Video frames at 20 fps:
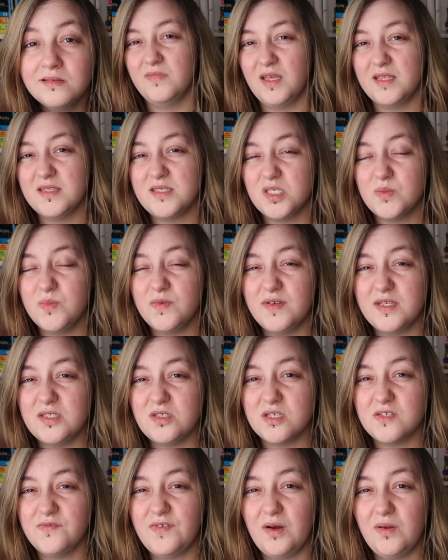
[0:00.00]
And some of it
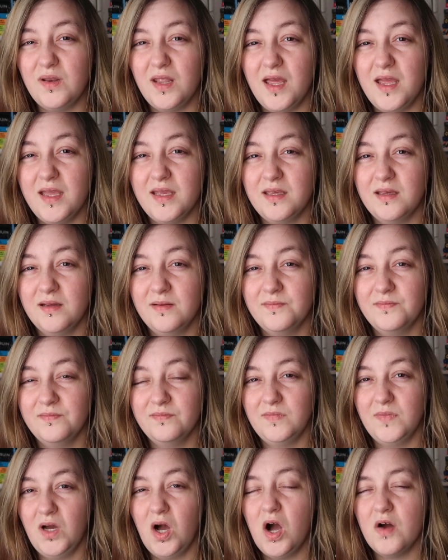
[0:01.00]
just felt like
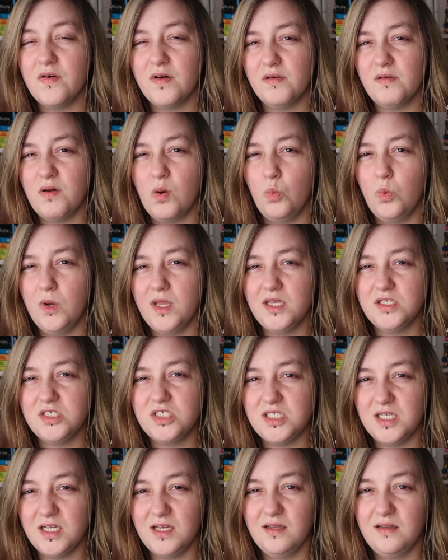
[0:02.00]
horror and weird
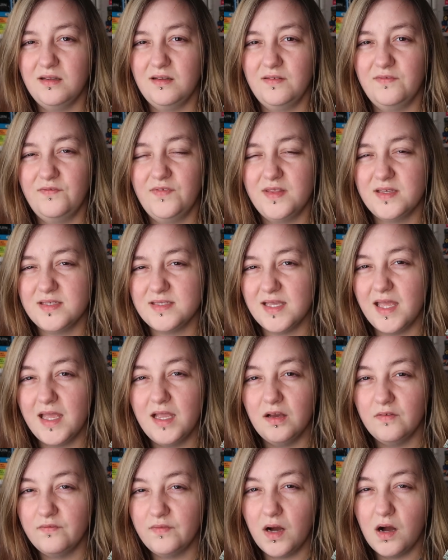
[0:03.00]
shit for the
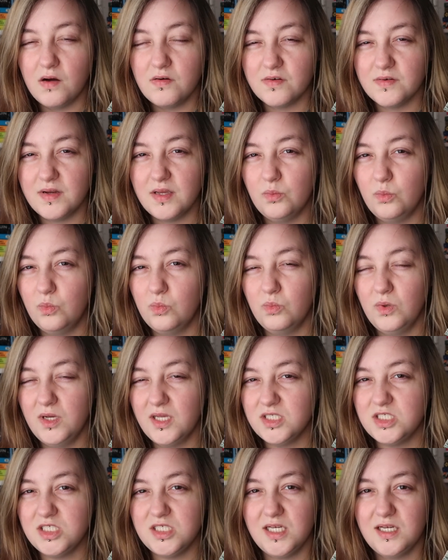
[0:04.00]
sake of horror
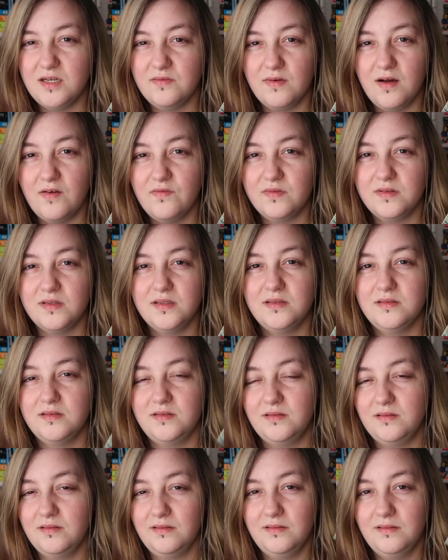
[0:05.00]
weird shit rather than
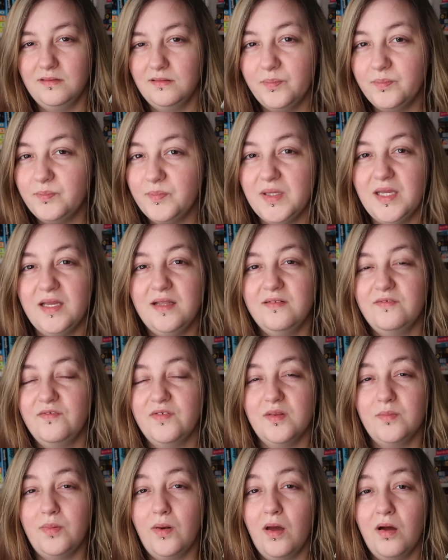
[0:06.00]
being
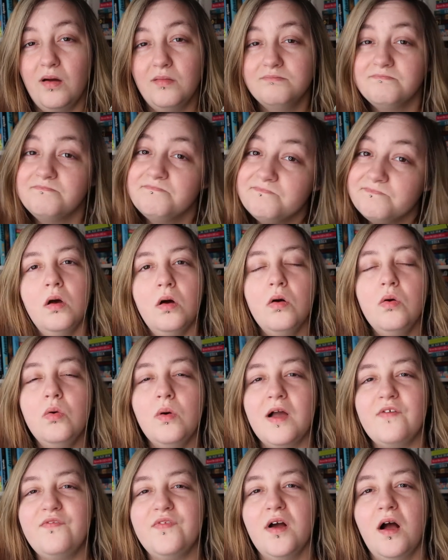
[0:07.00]
for the plot. Oh,
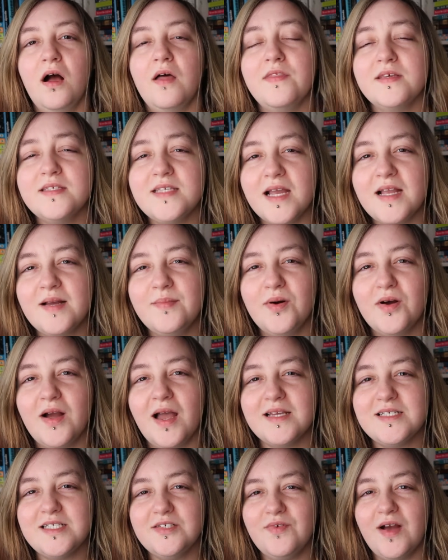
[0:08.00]
I forgot. The second book
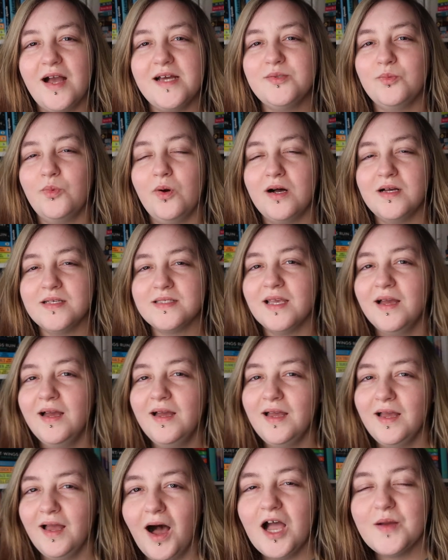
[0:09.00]
I actually read was
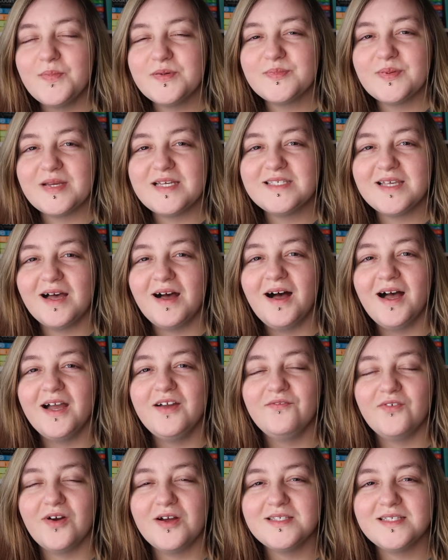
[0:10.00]
Hyperspace High,
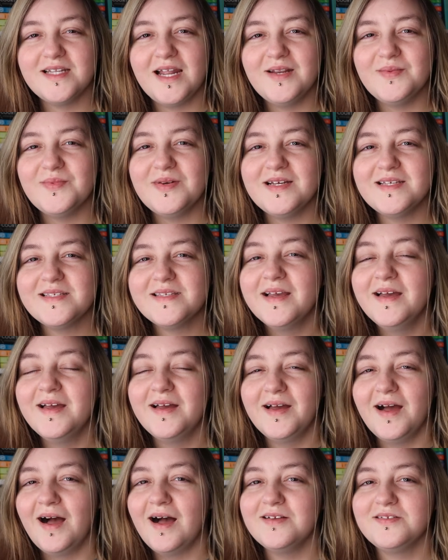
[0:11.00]
Fraser Enemies.
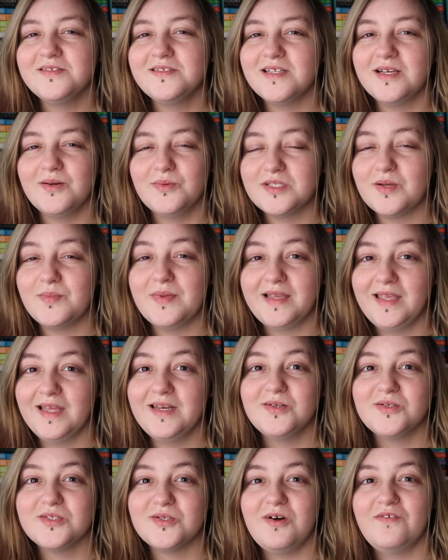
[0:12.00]
I just, it was on my
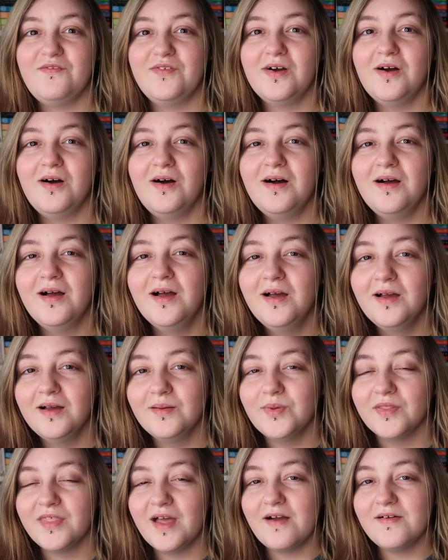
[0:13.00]
Kindle so I forgot,
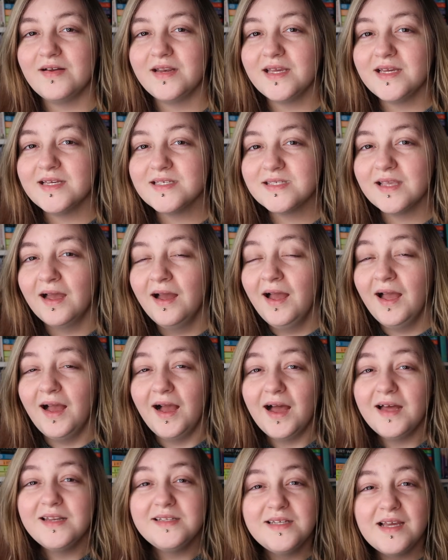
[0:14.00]
but there it is.
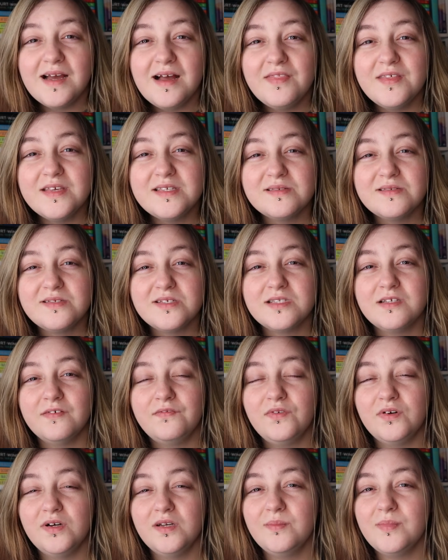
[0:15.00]
And yeah, this is just a
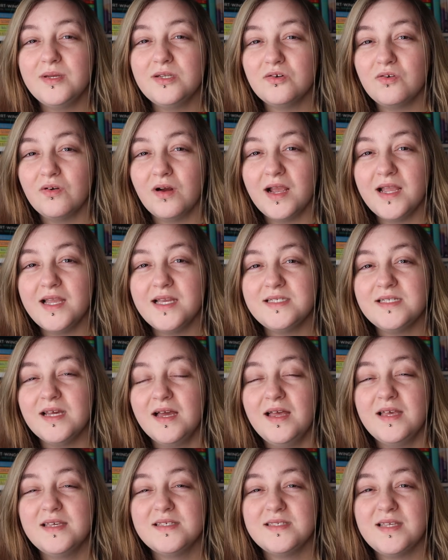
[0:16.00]
fun middle grade
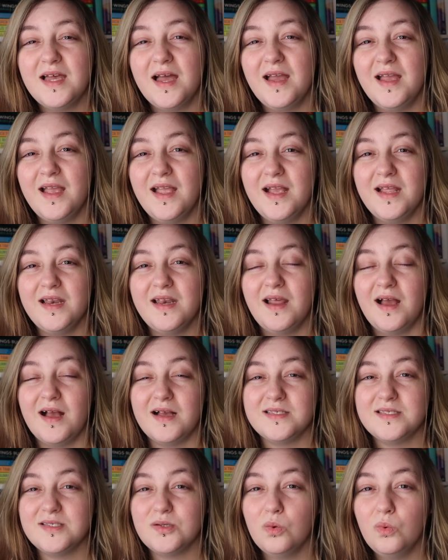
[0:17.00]
set in
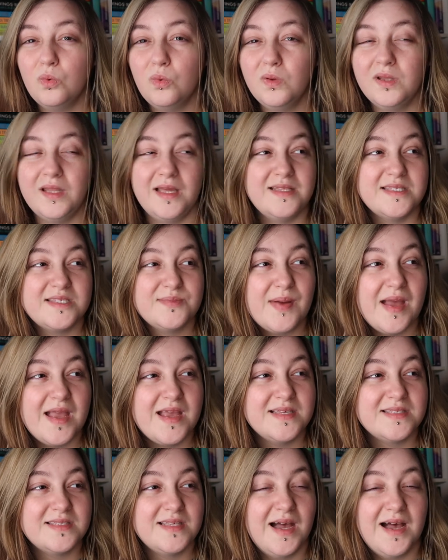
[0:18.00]
a school in
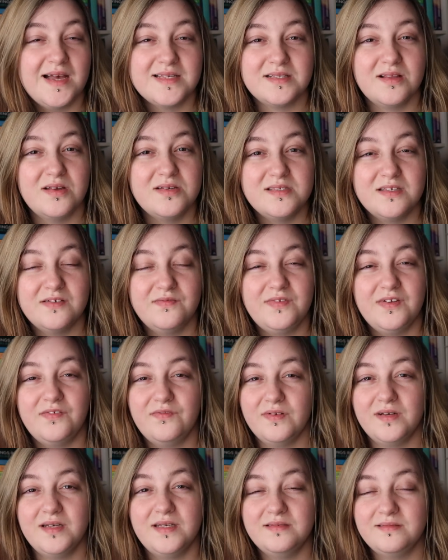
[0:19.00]
space that has loads of
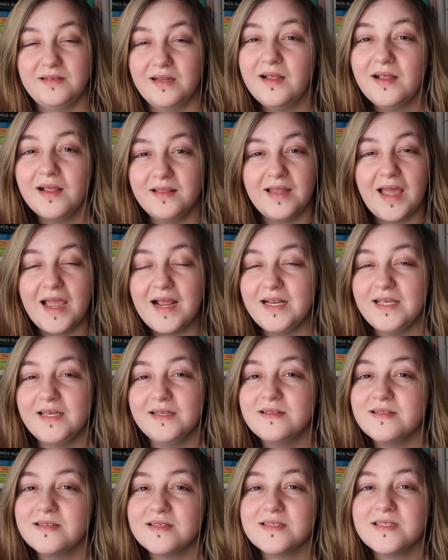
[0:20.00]
different
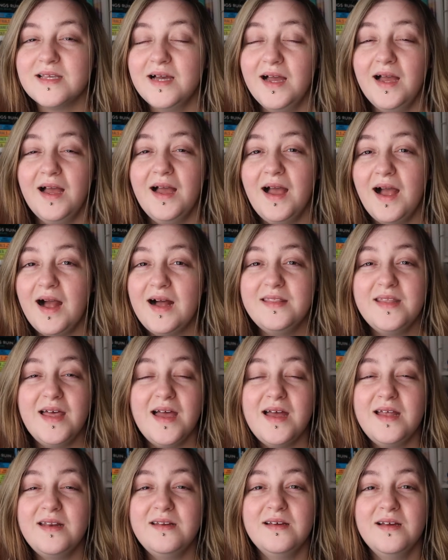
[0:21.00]
aliens. And
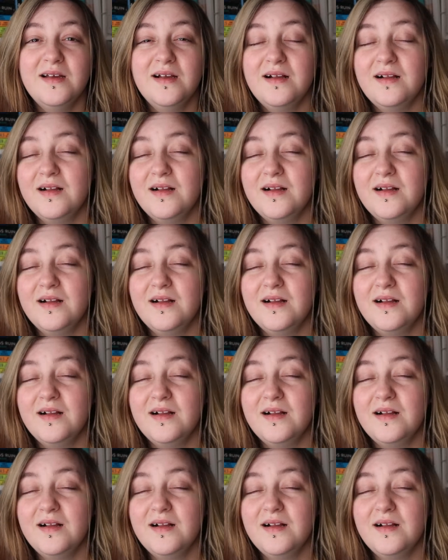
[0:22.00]
then